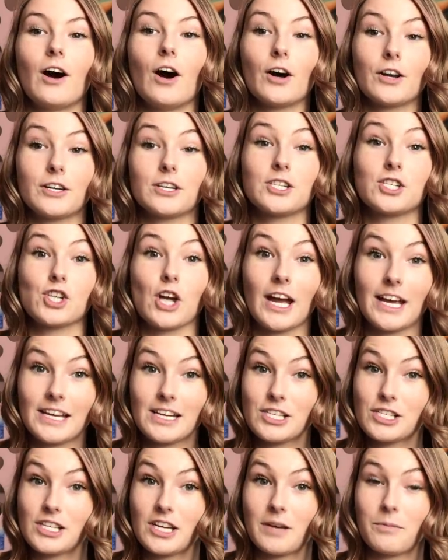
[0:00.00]
on a
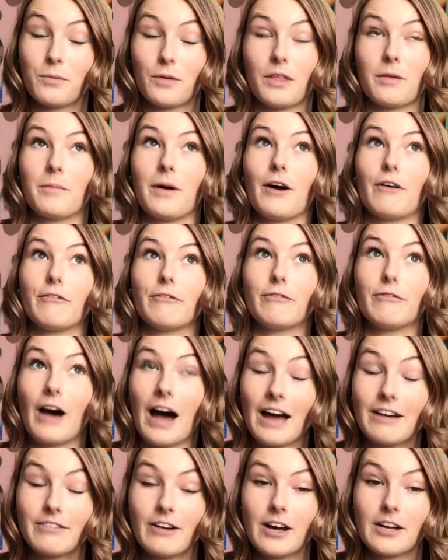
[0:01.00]
giant ship with about
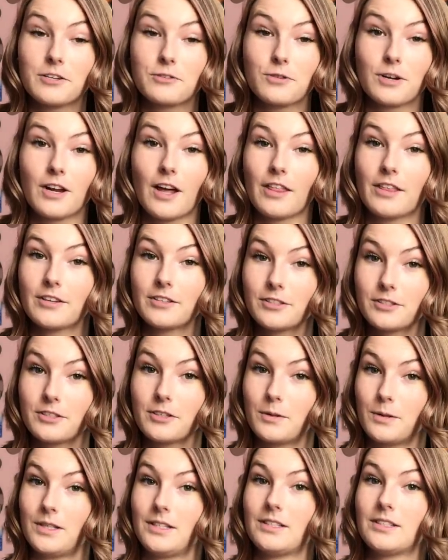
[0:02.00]
500 other
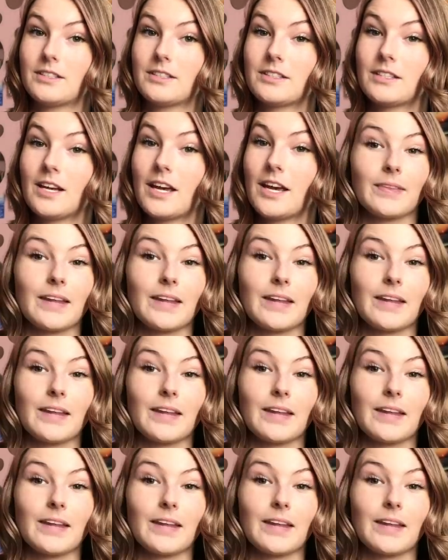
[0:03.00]
students